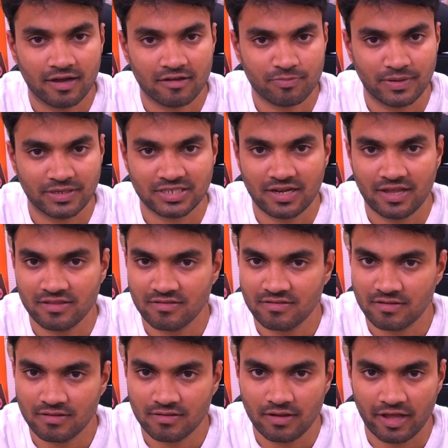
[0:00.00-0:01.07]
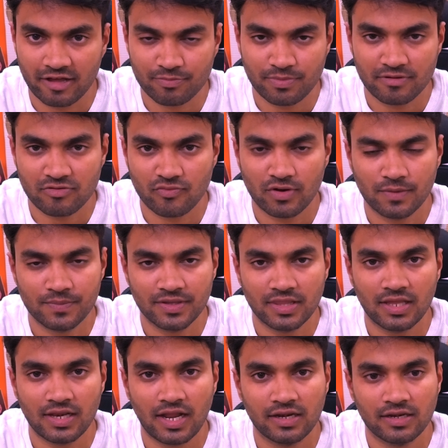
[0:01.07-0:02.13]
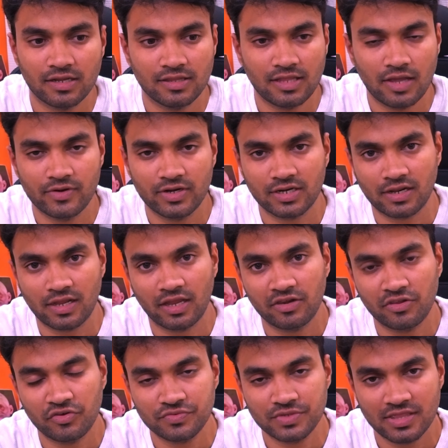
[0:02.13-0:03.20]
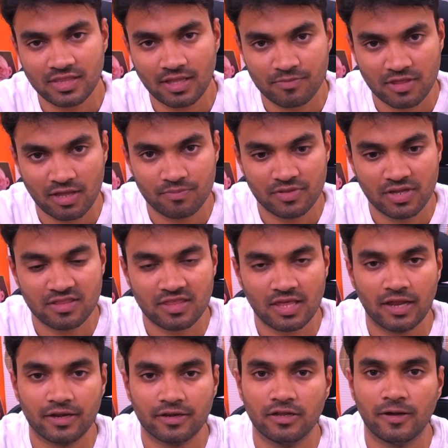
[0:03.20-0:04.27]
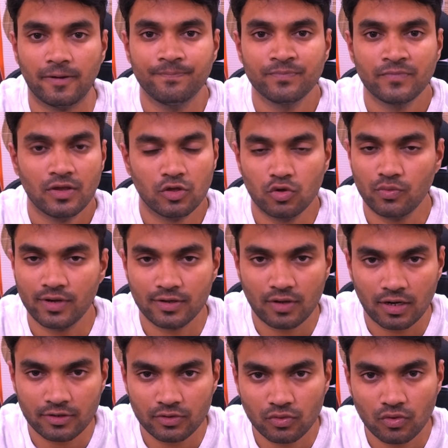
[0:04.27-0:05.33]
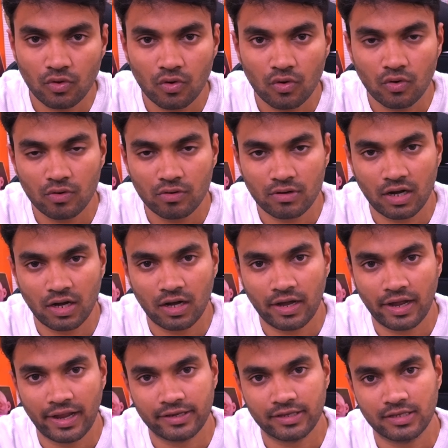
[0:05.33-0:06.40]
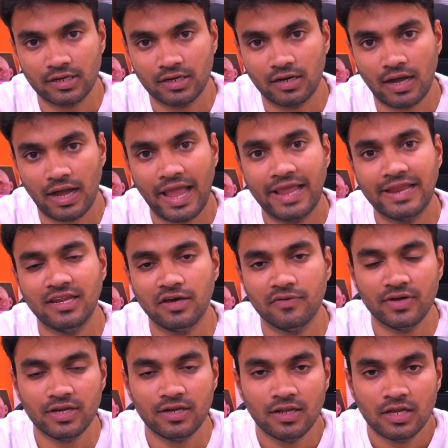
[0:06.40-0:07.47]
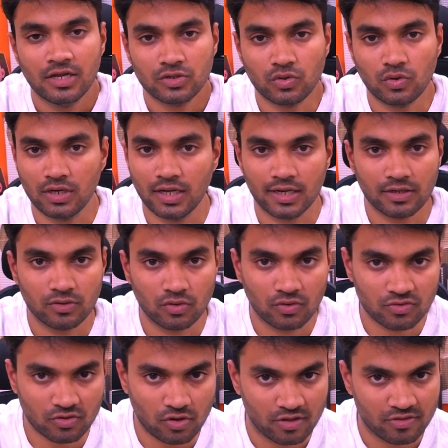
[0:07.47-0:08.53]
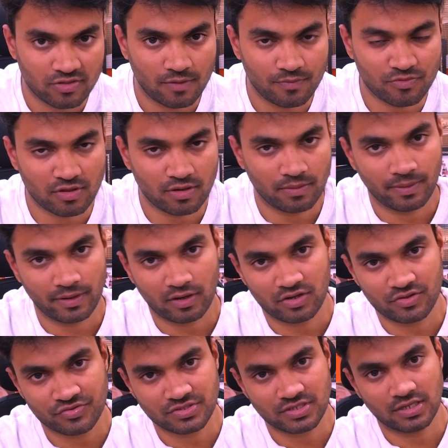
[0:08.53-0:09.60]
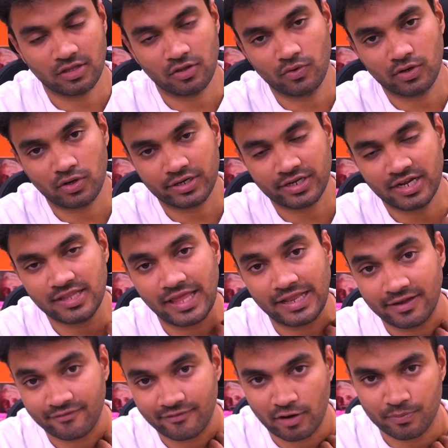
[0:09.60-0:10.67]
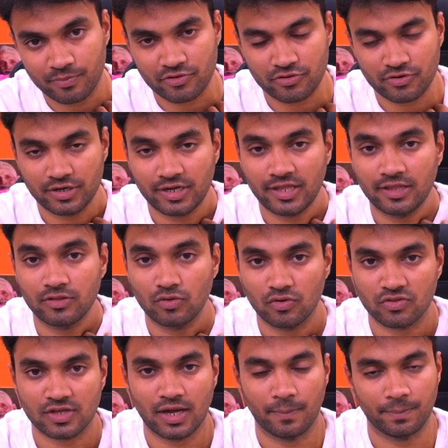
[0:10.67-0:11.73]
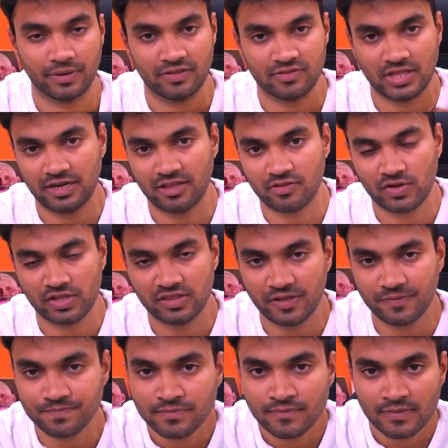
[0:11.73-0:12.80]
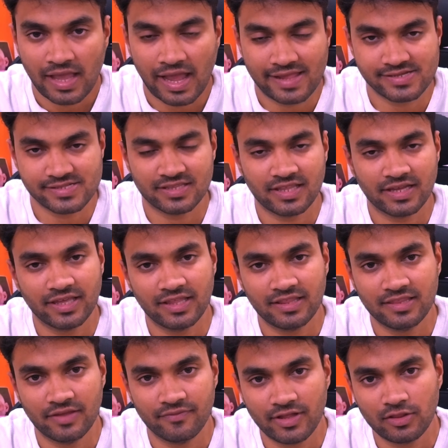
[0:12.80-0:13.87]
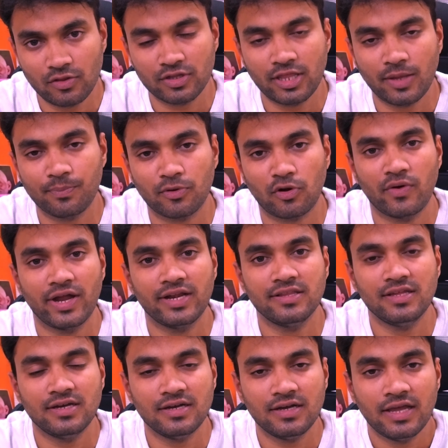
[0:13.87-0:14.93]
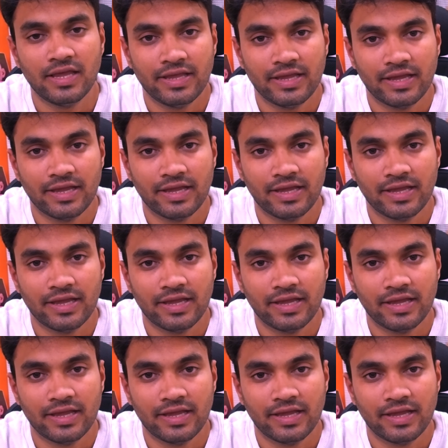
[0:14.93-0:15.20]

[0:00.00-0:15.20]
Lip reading: specialized experts will be there, and they will train you in some subjects, and you will not go at high level to learn those concepts because you will not get the enough opportunity in those companies. That is one thing. Another thing, even though they provide the